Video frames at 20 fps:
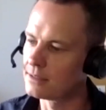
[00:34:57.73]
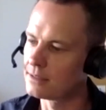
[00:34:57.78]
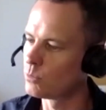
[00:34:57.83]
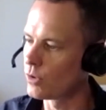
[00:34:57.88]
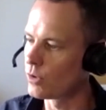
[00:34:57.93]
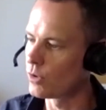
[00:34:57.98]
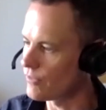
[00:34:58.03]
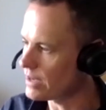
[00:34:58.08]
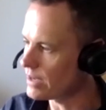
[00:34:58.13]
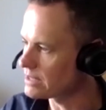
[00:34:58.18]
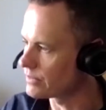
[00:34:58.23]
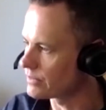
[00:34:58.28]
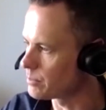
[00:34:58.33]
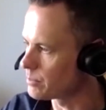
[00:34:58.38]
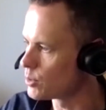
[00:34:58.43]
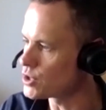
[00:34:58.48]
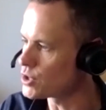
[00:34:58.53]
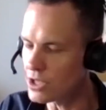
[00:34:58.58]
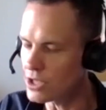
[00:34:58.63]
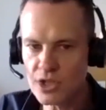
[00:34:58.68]
we're effectively
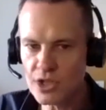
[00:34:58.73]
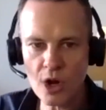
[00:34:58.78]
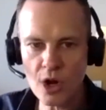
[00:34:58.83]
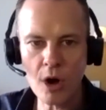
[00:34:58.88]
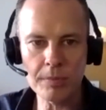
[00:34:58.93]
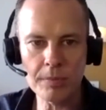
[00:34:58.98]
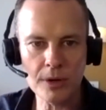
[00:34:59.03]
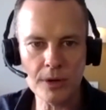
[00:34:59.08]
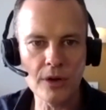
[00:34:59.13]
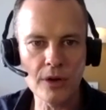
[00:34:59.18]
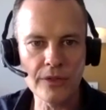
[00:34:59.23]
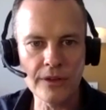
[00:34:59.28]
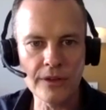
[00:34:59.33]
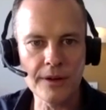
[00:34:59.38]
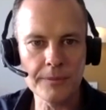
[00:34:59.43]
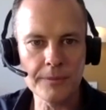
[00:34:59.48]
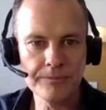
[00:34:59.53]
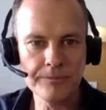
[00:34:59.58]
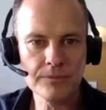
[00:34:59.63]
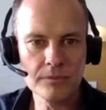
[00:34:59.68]
pushing stop on
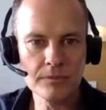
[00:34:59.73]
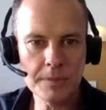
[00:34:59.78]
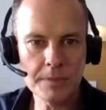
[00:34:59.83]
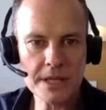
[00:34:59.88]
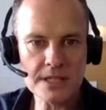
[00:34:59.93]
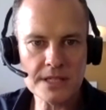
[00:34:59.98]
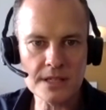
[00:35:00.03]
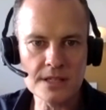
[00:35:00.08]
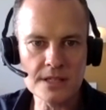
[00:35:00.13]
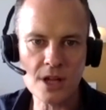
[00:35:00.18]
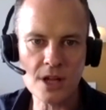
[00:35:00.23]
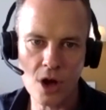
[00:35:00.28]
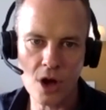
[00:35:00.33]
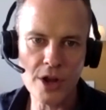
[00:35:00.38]
the business.